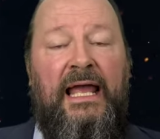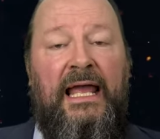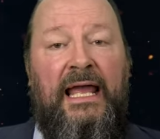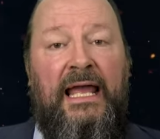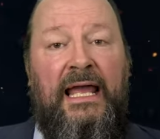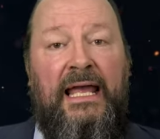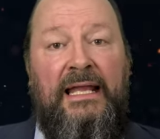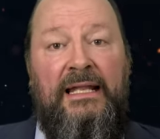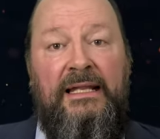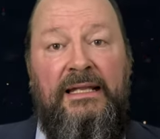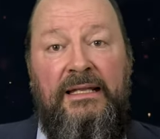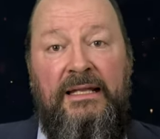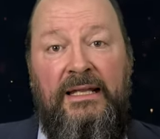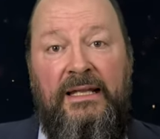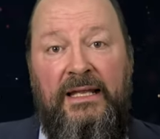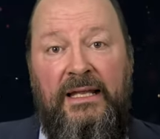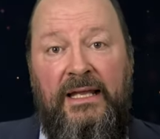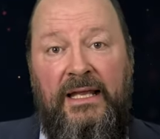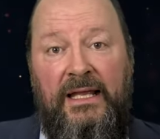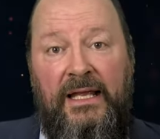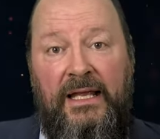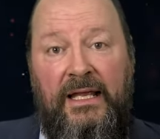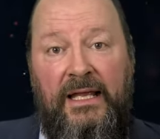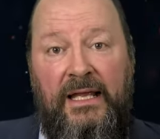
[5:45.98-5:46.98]
and
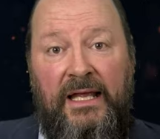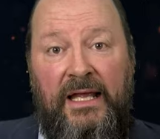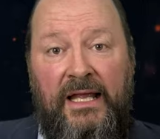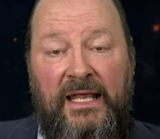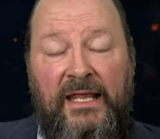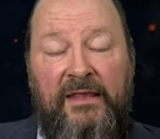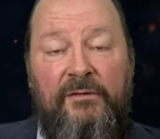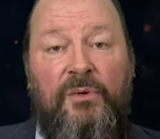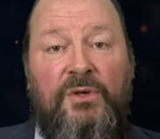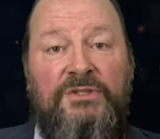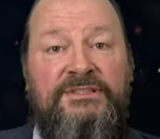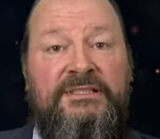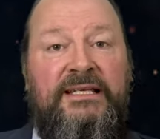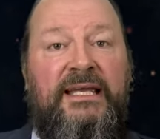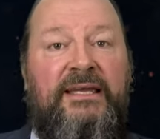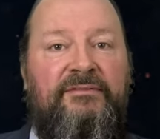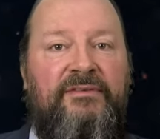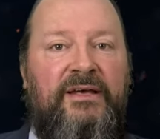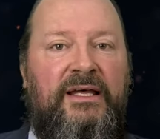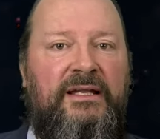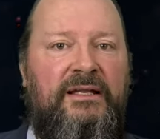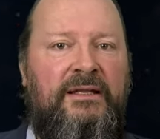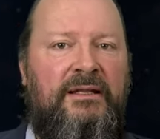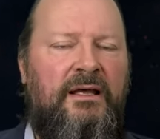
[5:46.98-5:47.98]
he was
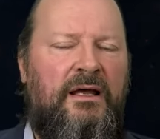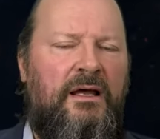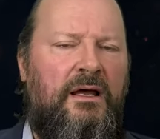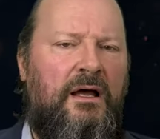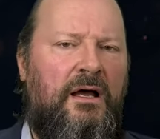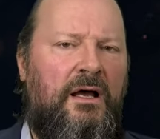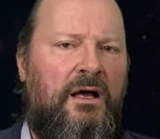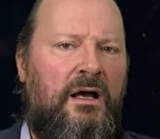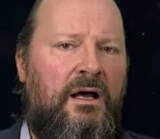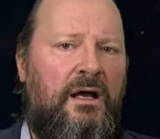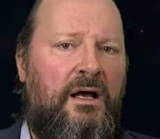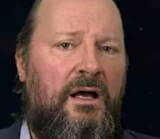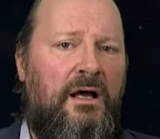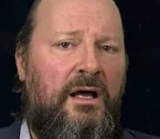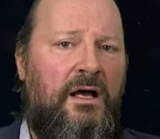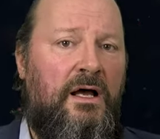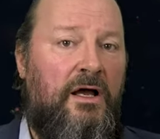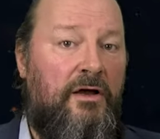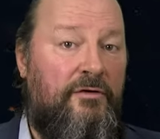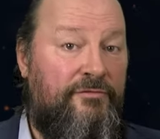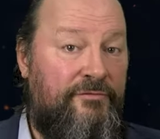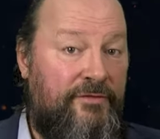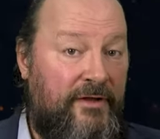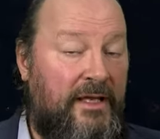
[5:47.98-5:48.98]
given
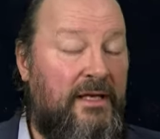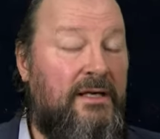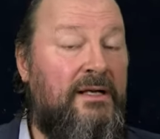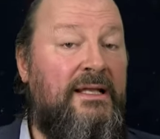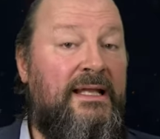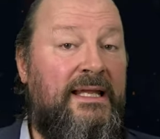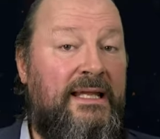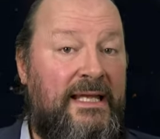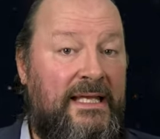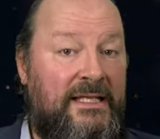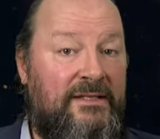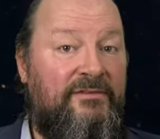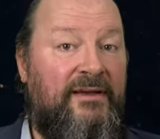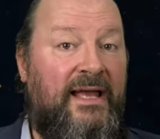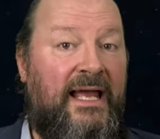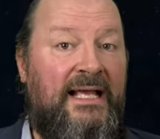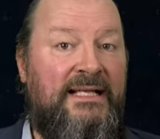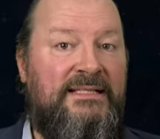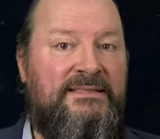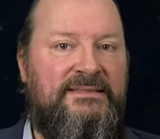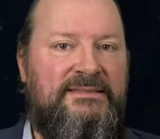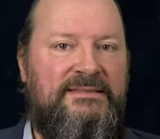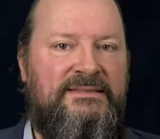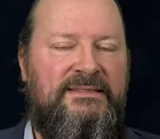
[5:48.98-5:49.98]
a fairly
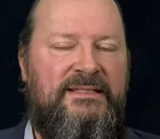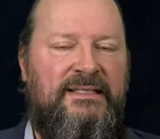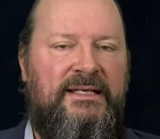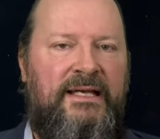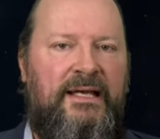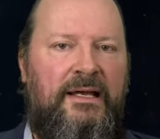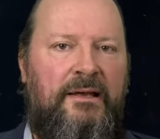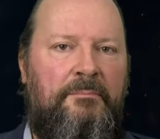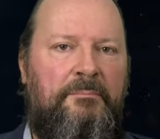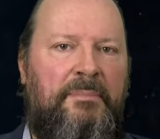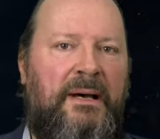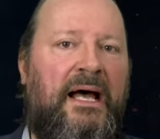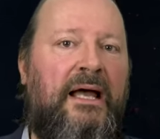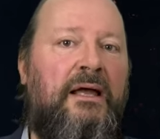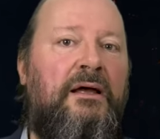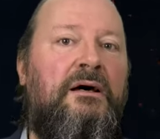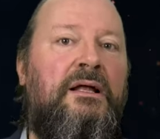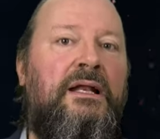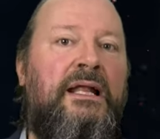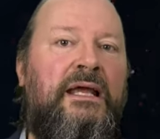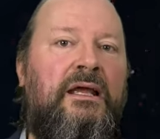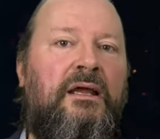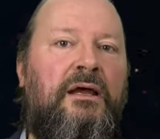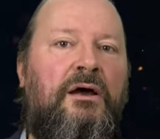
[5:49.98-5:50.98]
advanced
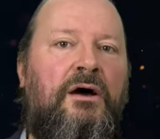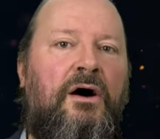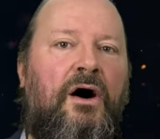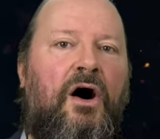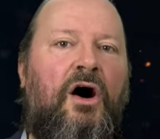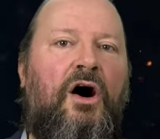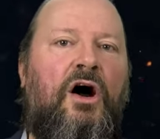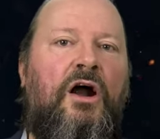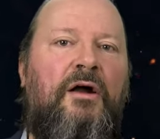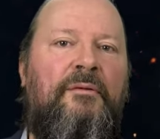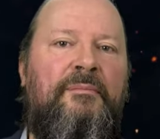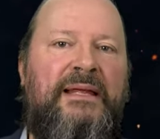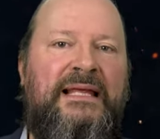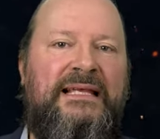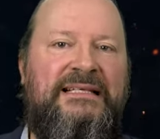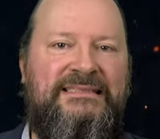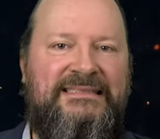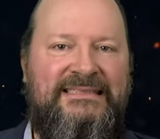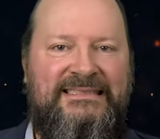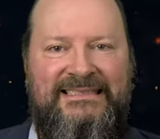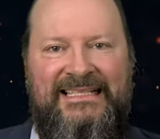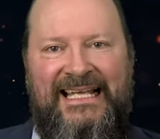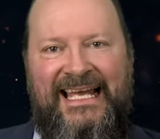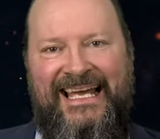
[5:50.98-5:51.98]
bionic arm
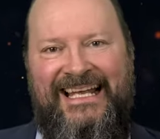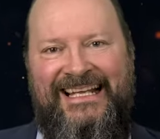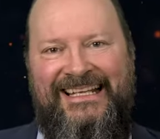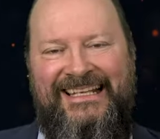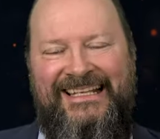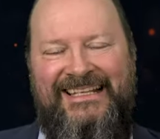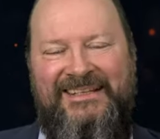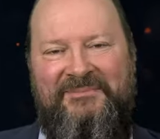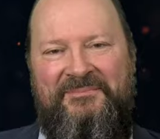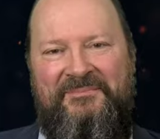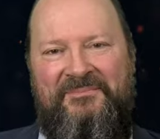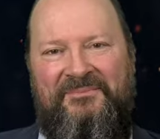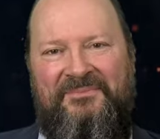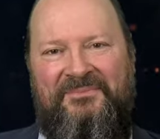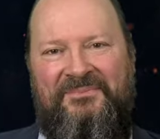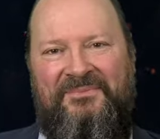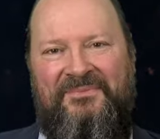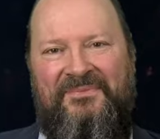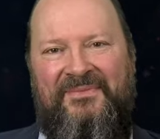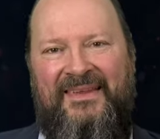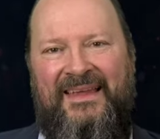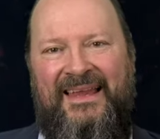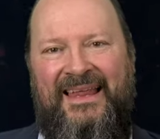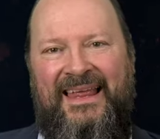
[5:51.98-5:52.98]
instead.
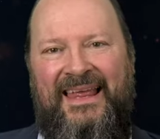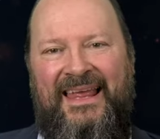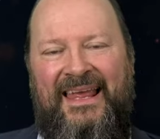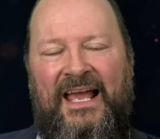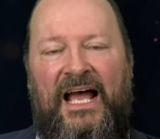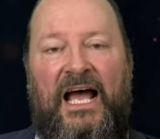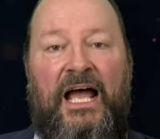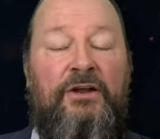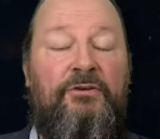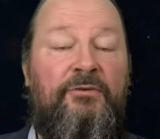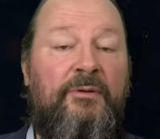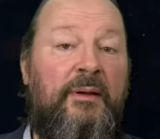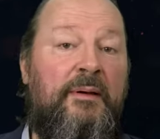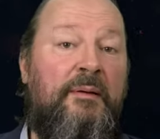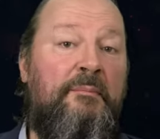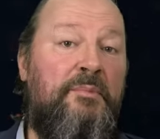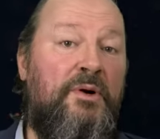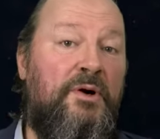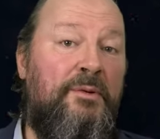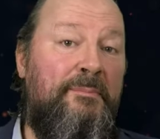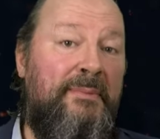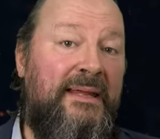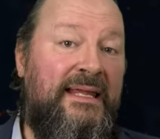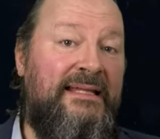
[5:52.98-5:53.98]
I
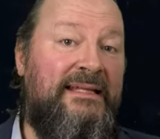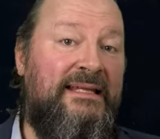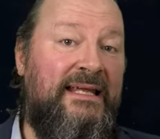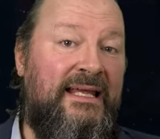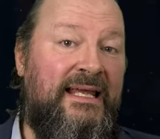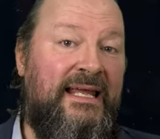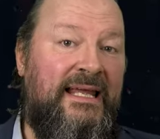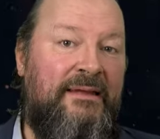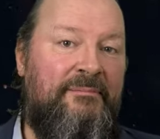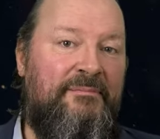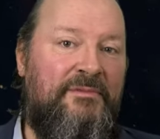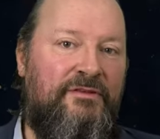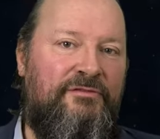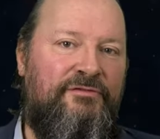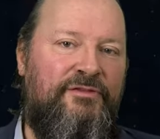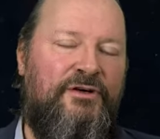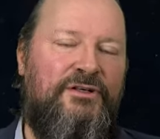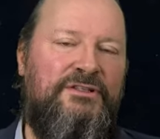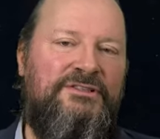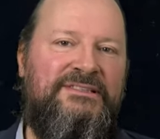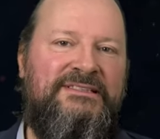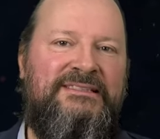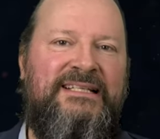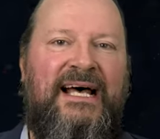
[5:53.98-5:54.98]
remember meeting him the
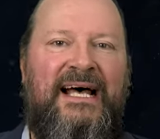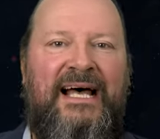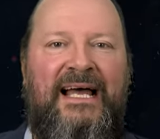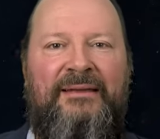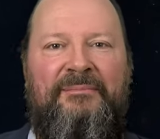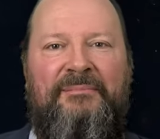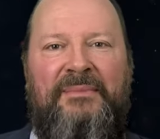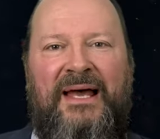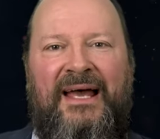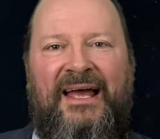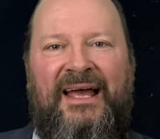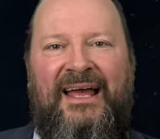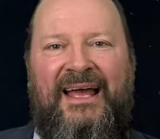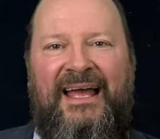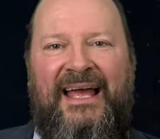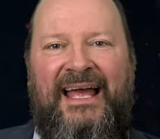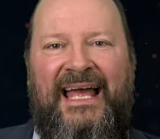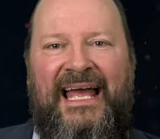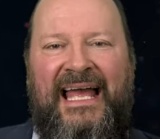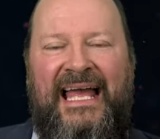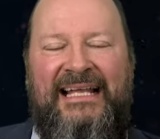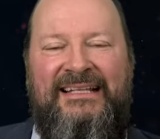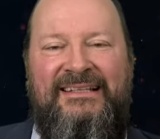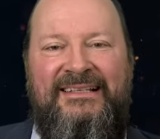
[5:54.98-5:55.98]
first time
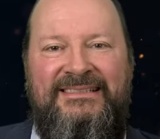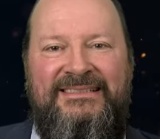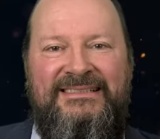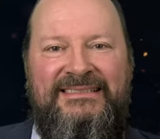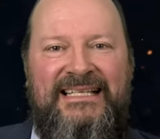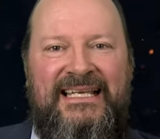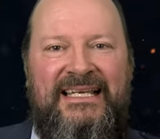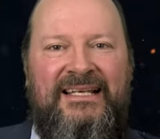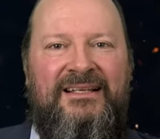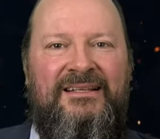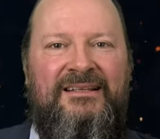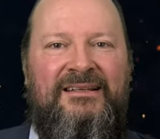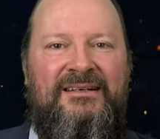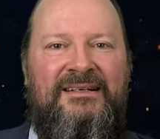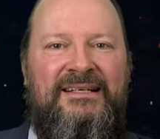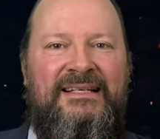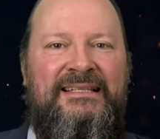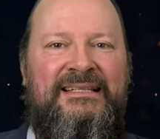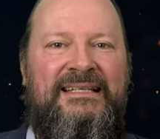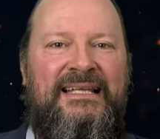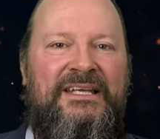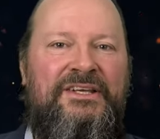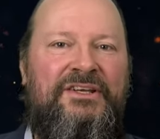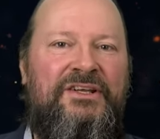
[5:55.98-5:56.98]
at the
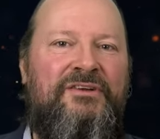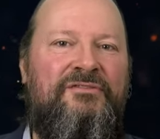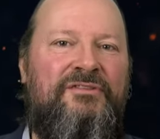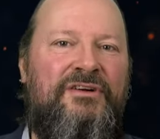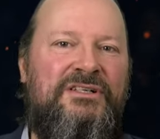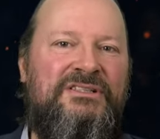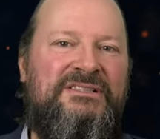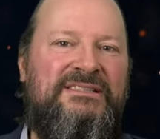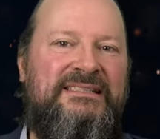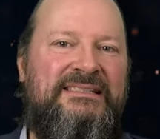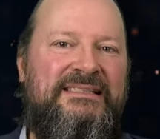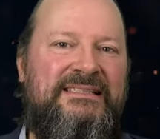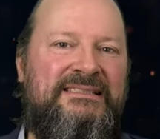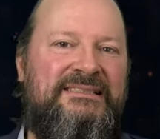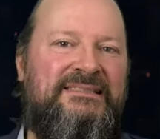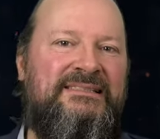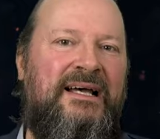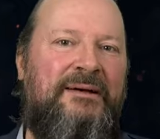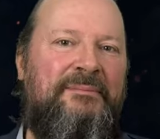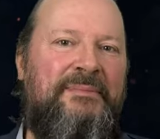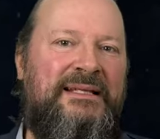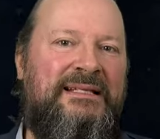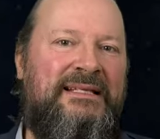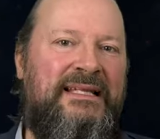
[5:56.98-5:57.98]
Singularity University
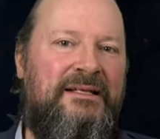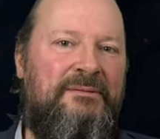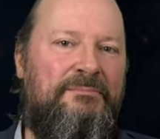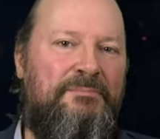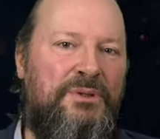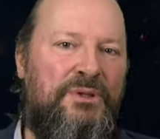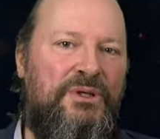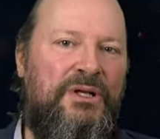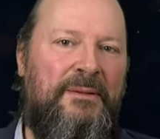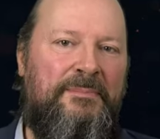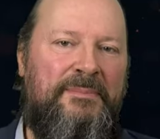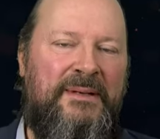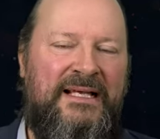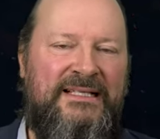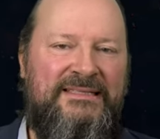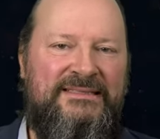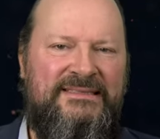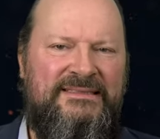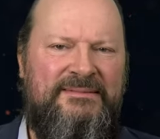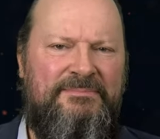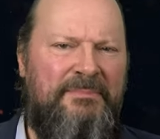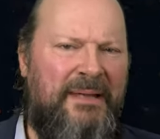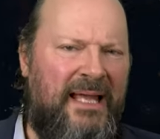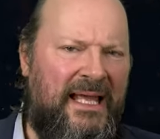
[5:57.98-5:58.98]
Summit in
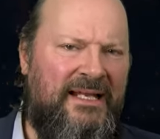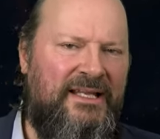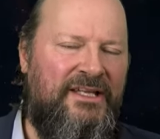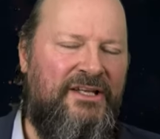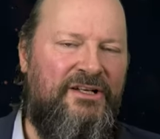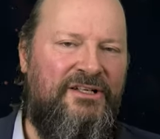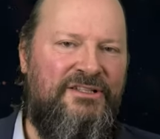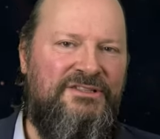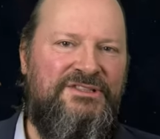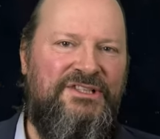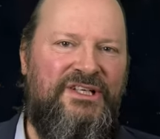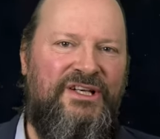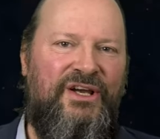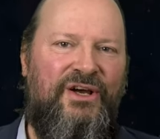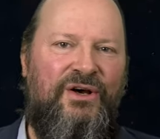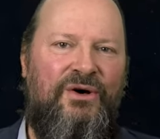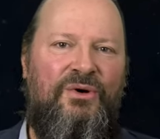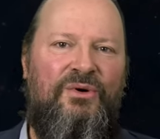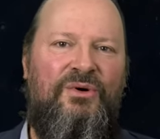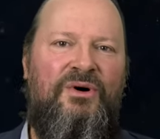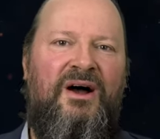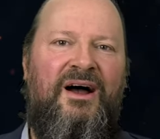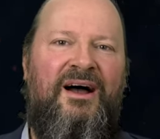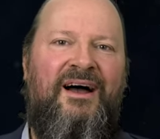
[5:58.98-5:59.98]
Budapest many years
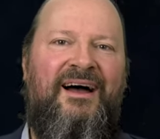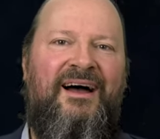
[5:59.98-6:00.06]
ago,